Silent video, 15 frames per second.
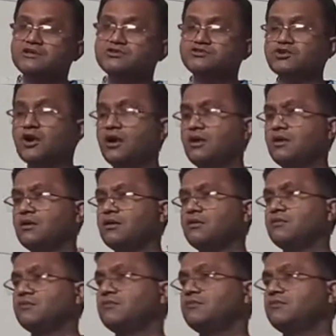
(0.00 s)
So
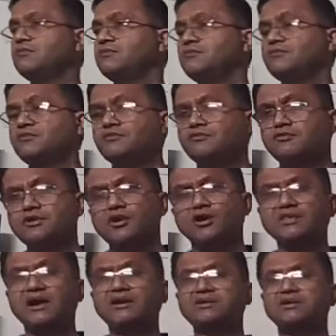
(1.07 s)
we know
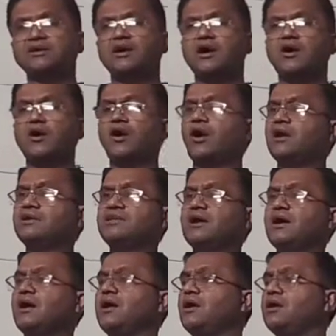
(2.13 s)
that all
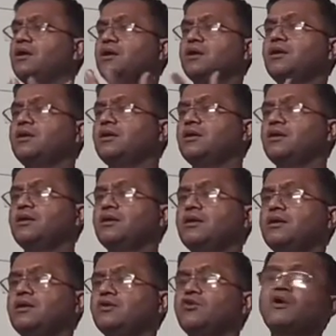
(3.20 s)
the
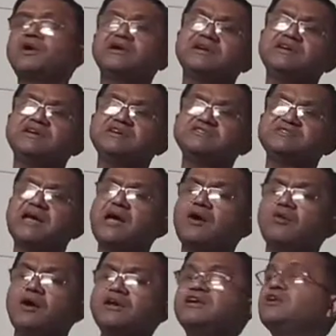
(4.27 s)
quantities
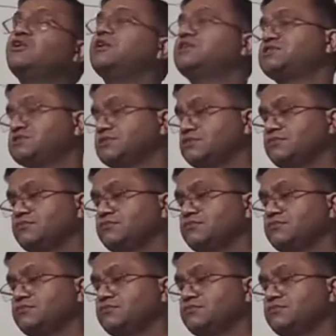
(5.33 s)
have a unit.